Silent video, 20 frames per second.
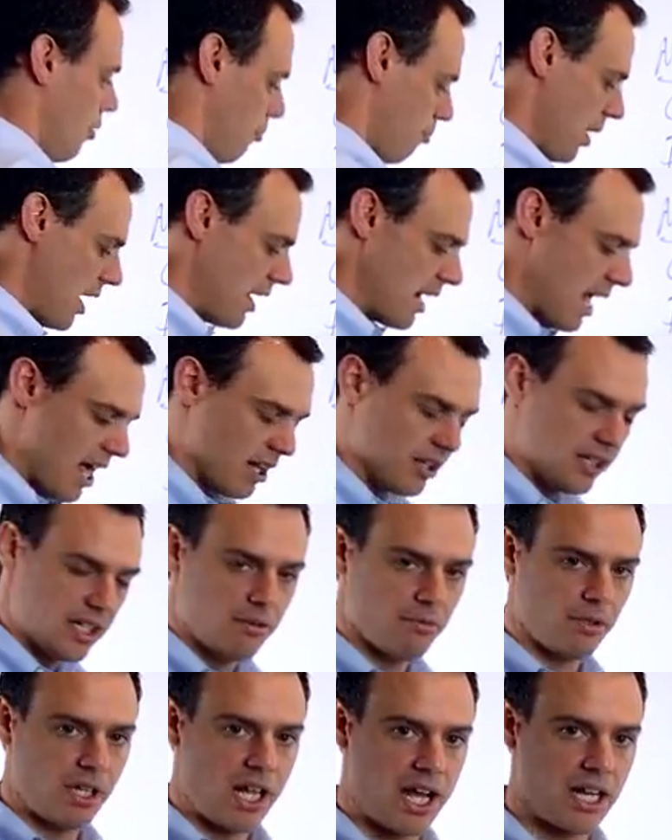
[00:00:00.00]

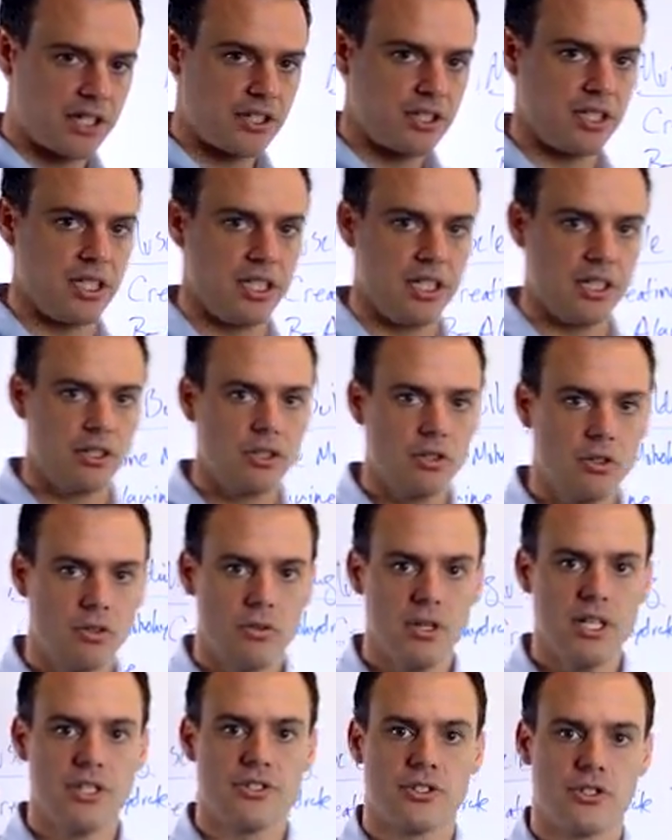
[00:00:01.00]
Beta-alanine will actually
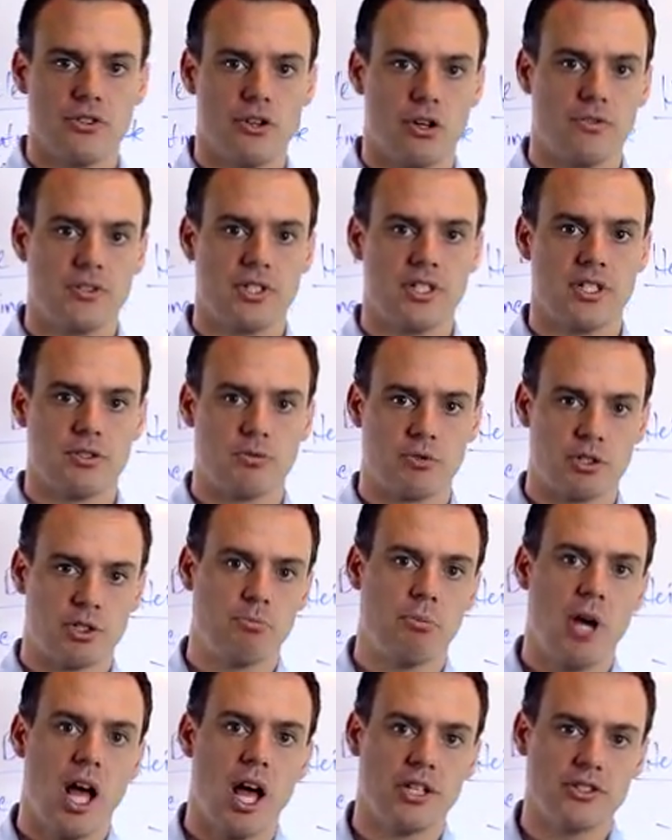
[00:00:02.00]
increase the nervousness
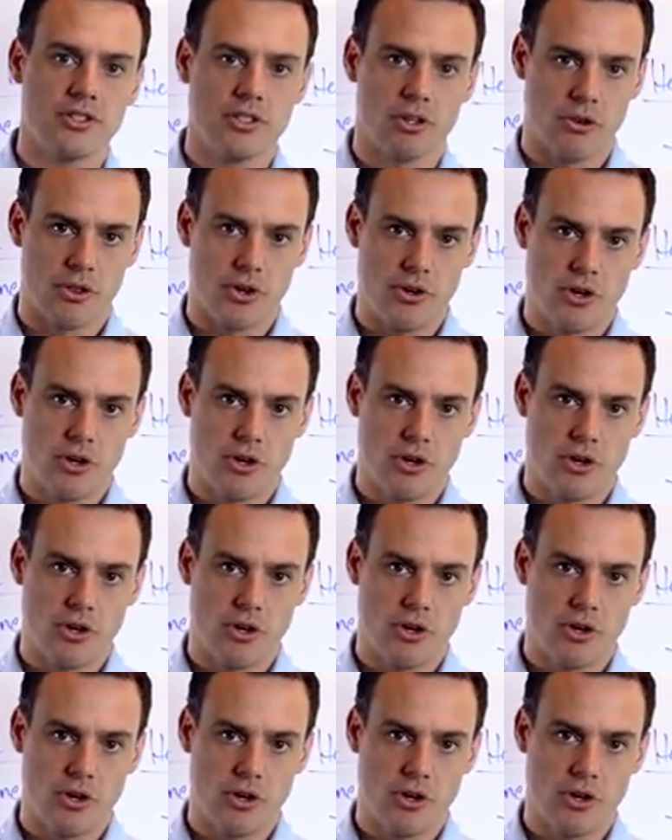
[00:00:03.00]
response or the